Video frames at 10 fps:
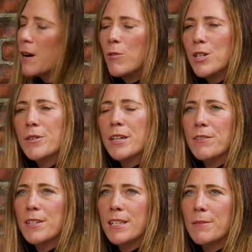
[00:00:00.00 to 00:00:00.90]
I'm wondering if
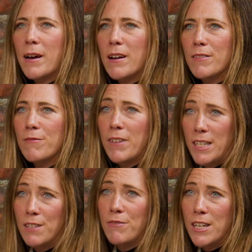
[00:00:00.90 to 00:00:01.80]
this is about
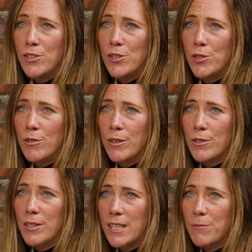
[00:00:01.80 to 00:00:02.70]
face-to-face tutorials,
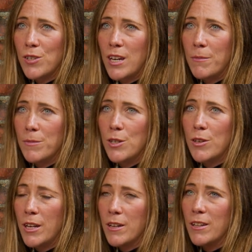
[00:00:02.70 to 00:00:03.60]
because sometimes you
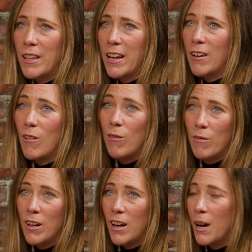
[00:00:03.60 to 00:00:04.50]
can think, oh,
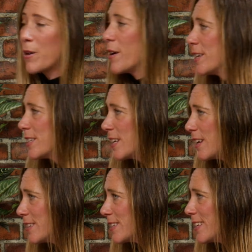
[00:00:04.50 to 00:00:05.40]
I'm going to
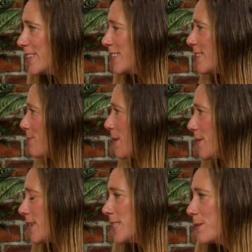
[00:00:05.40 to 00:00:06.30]
London and maybe
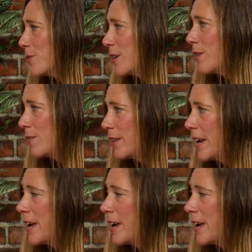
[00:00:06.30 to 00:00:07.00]
there's something on there.